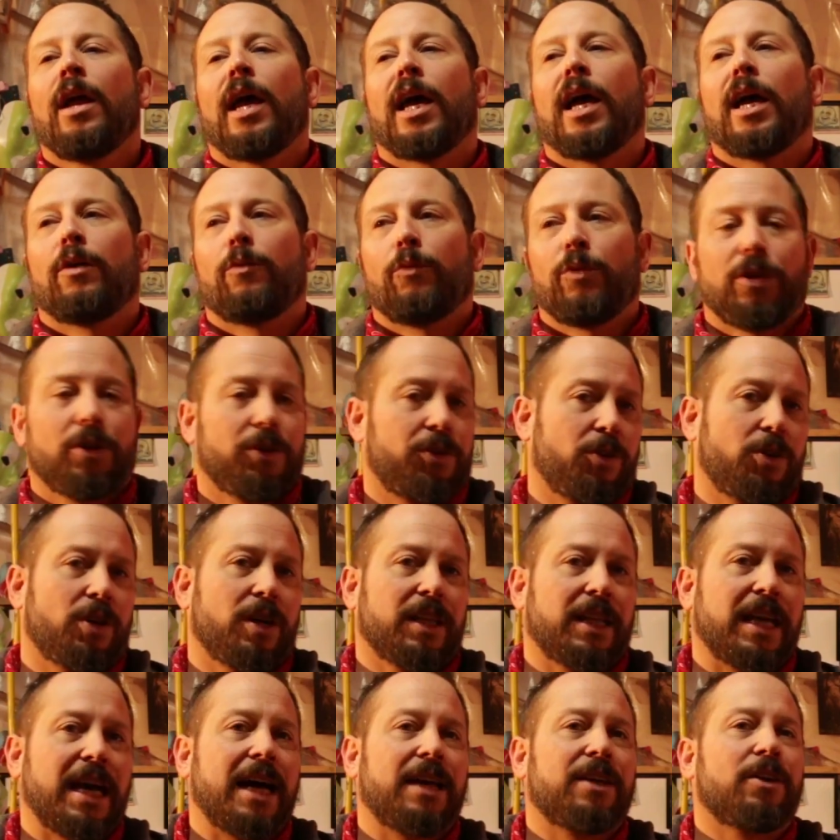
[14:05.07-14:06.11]
And when you're
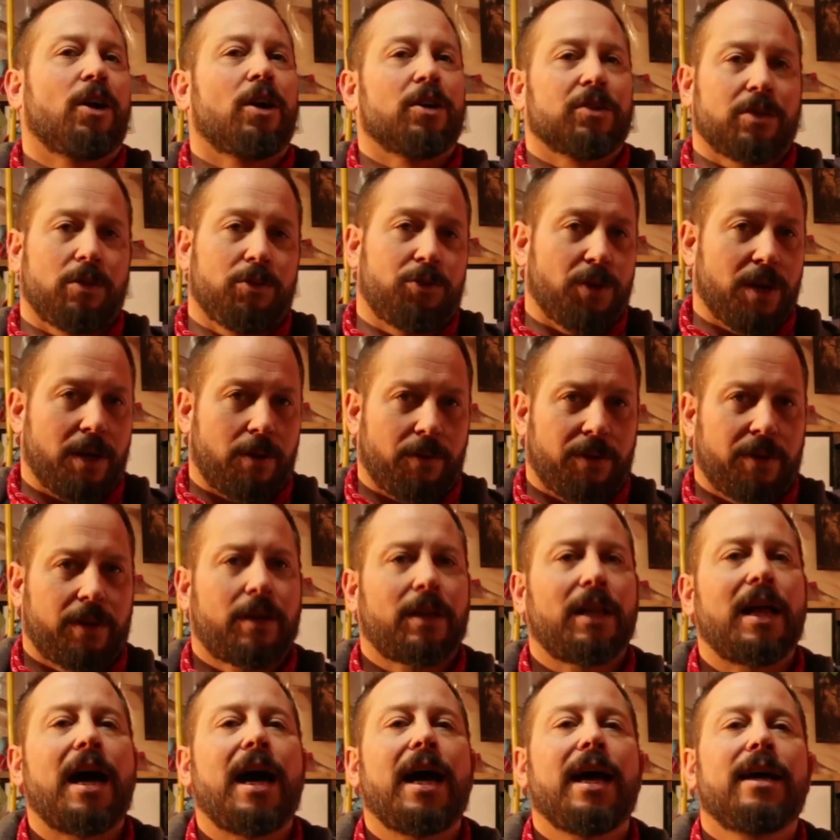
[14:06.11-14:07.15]
doing that, you also drink with your
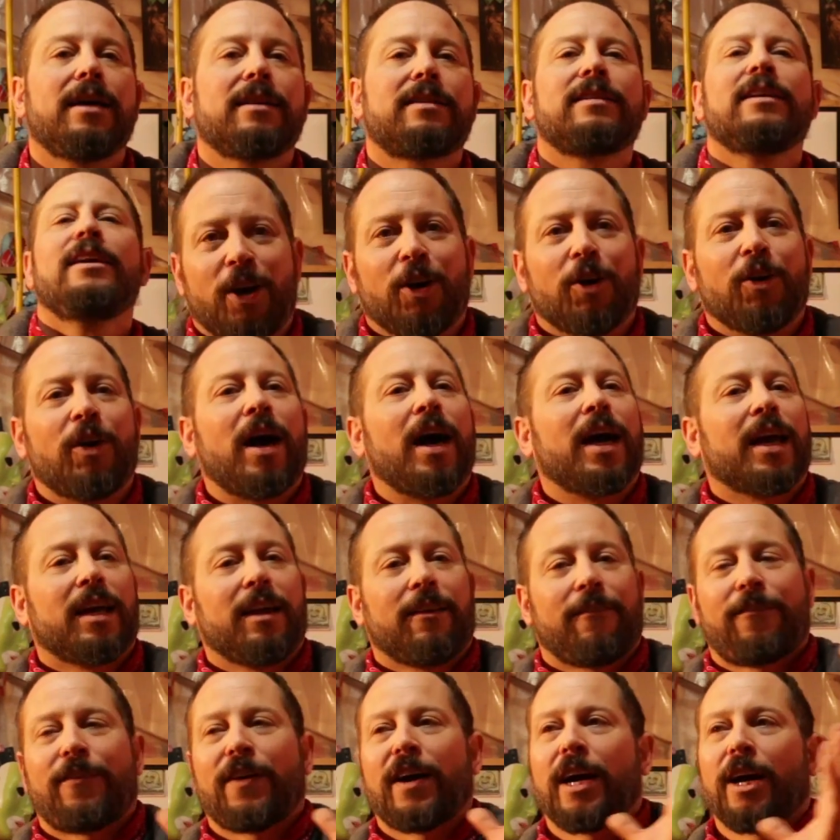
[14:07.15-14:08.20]
clients. I
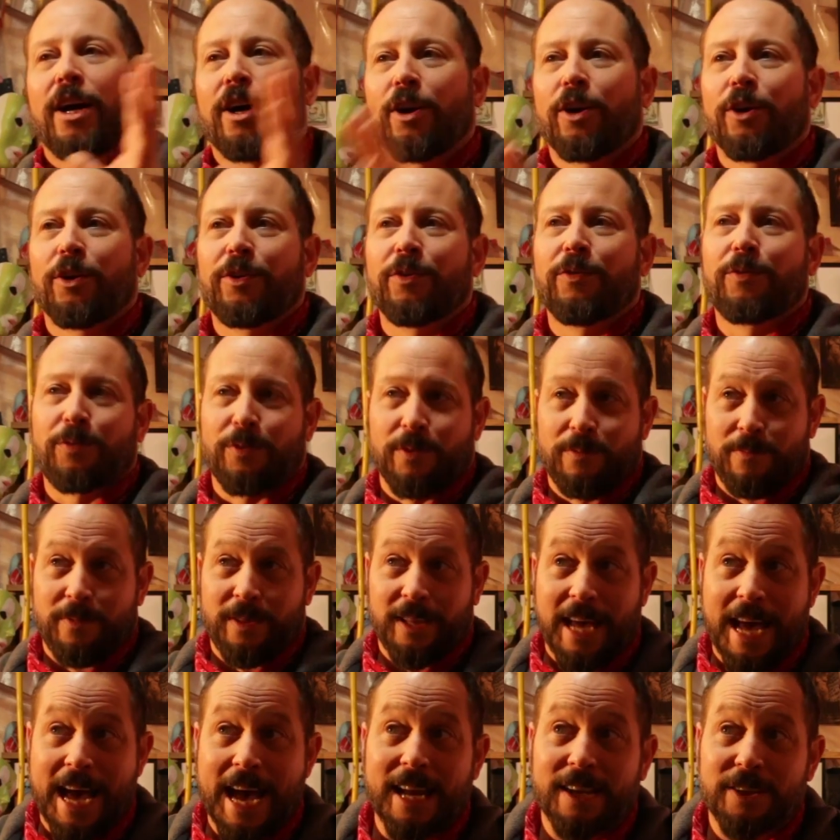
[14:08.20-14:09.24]
get fired from
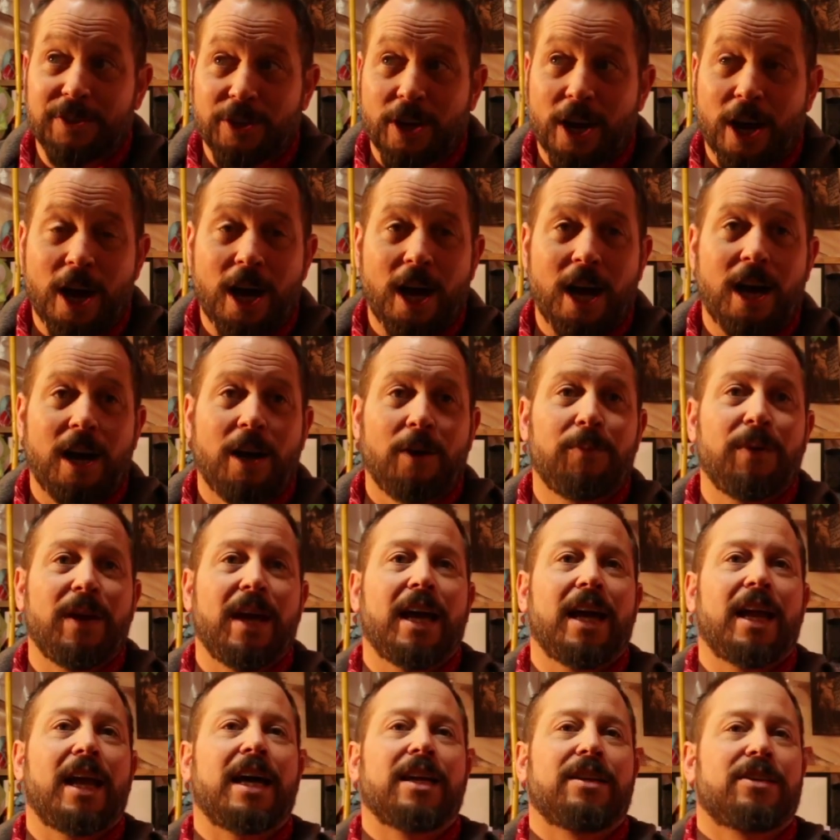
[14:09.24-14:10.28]
that job,
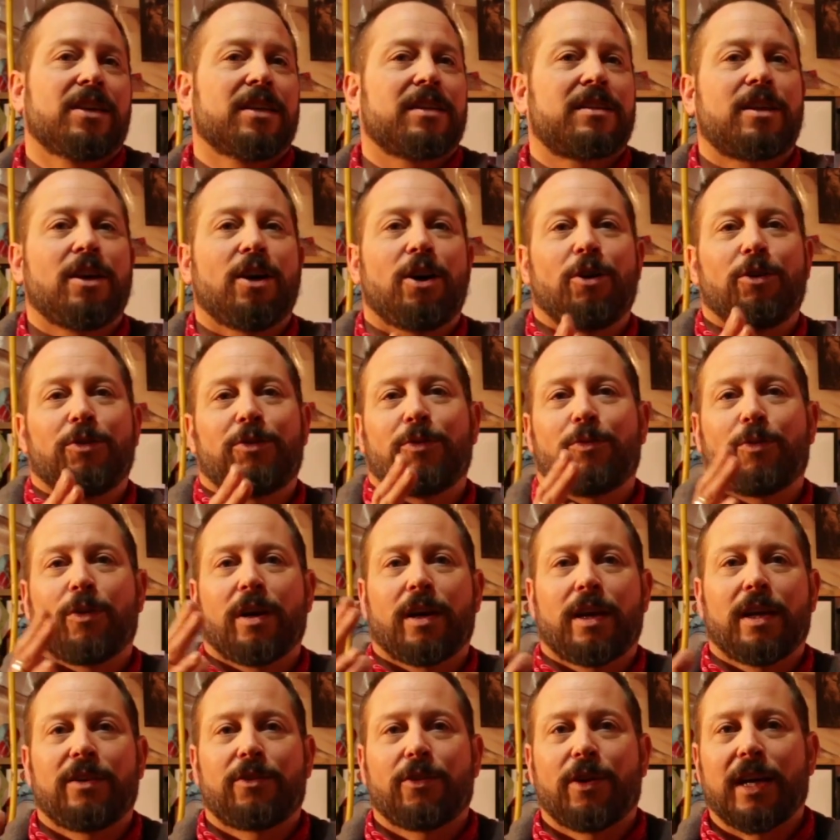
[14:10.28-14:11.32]
and I just go to
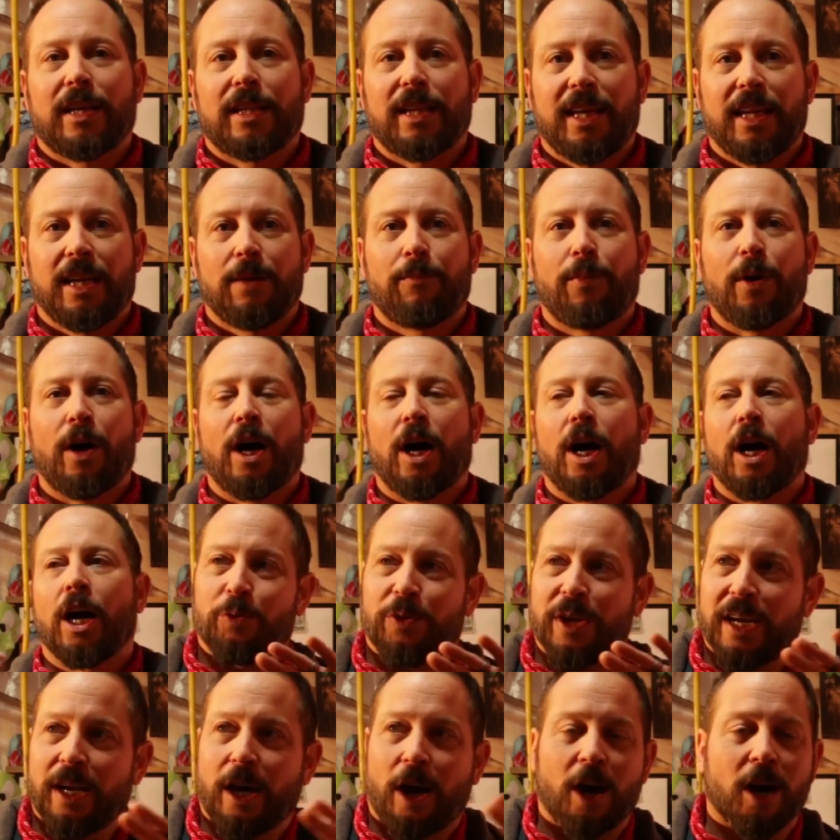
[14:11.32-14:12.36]
working directly at a bar.
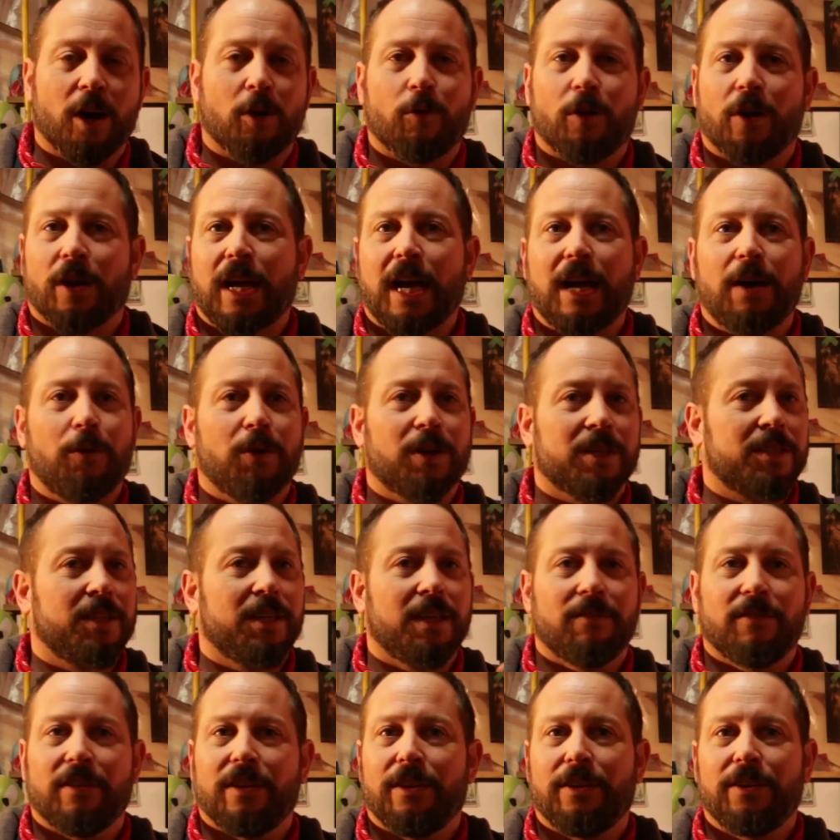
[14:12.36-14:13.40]
Then artwork I
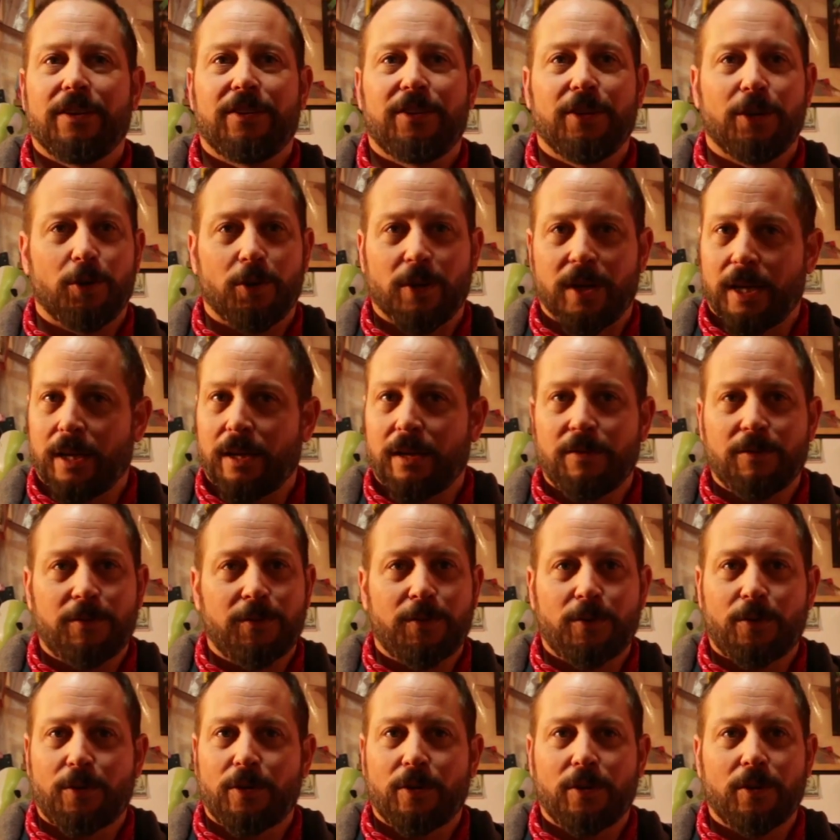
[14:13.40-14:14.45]
wasn't even doing
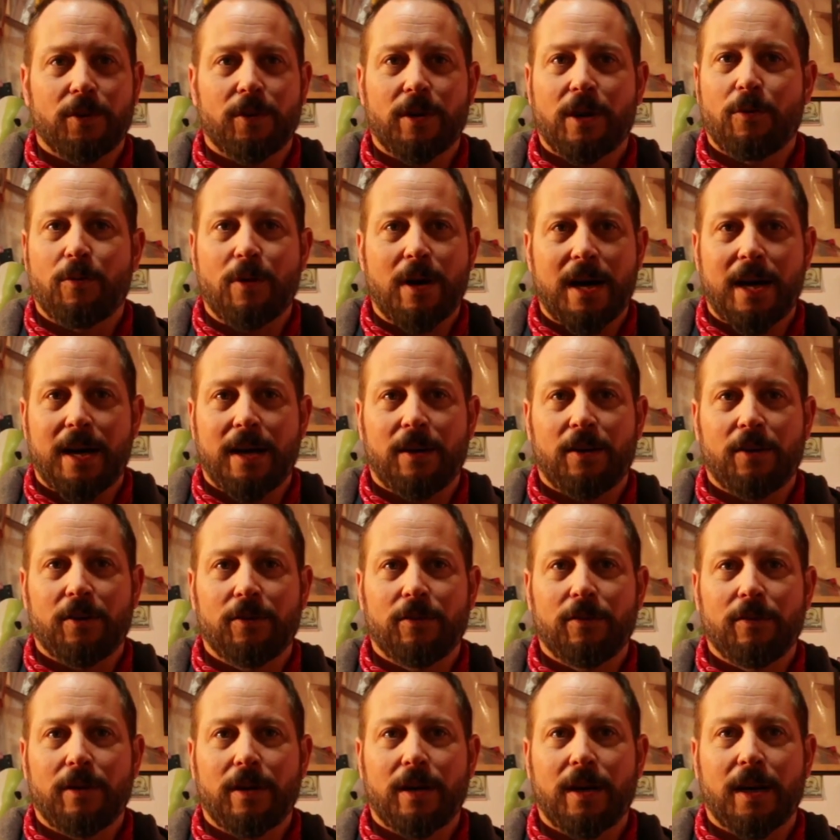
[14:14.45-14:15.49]
for a
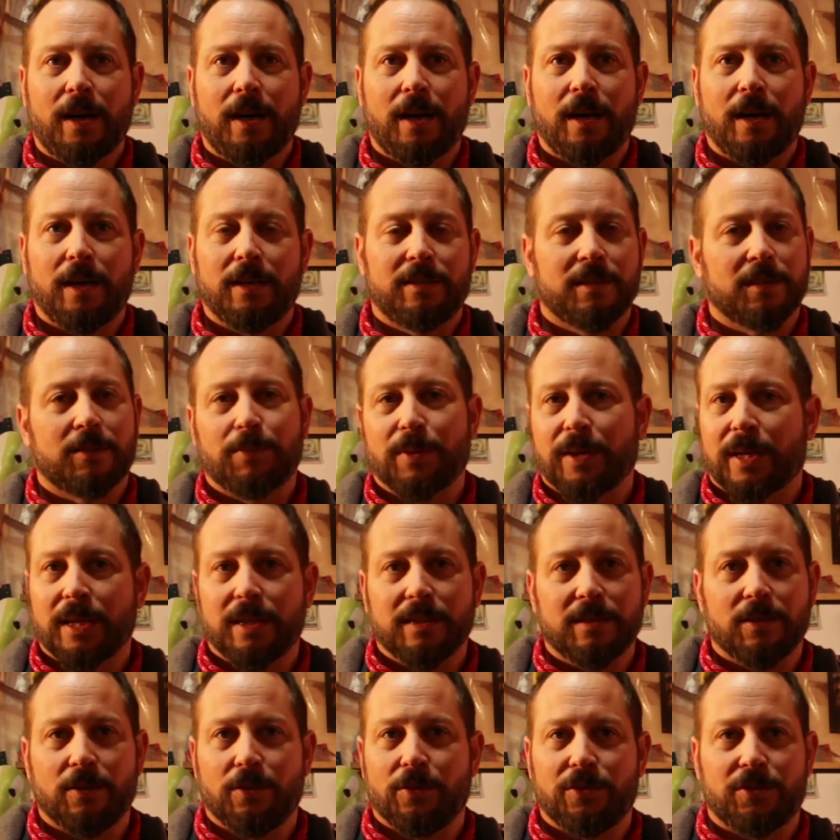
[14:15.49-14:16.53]
while, just
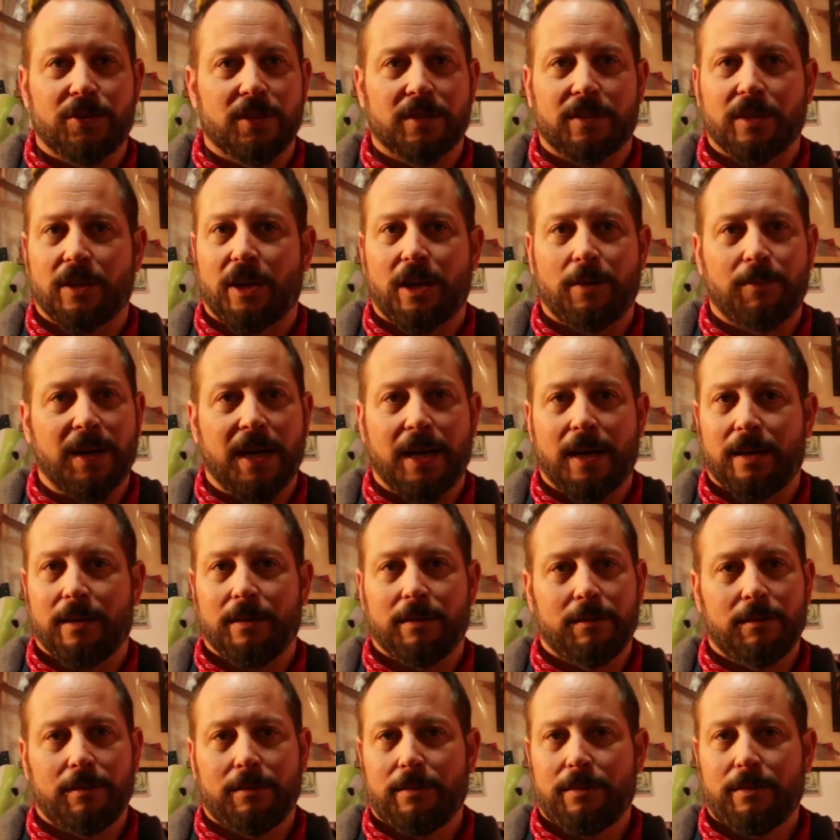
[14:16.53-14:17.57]
because it was just all
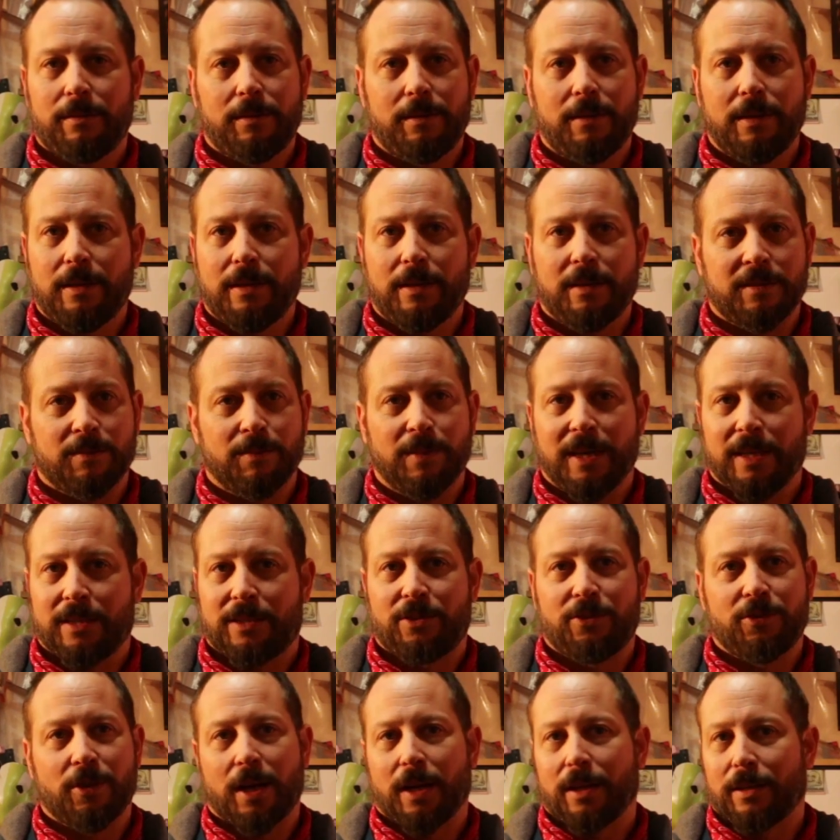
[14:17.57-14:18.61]
about as
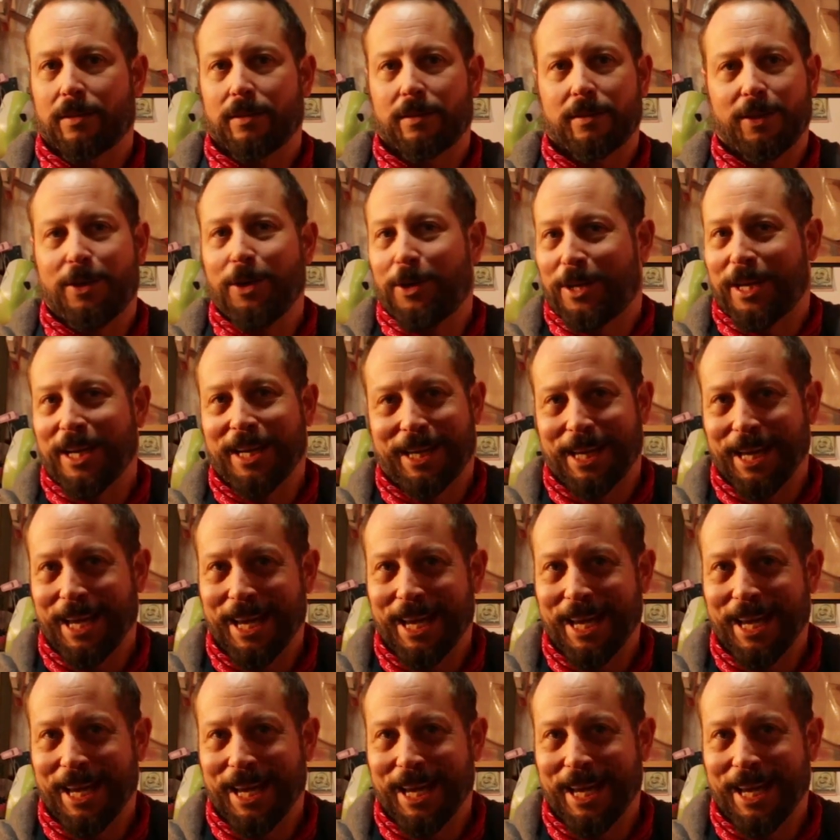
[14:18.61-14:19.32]
much drugs as you could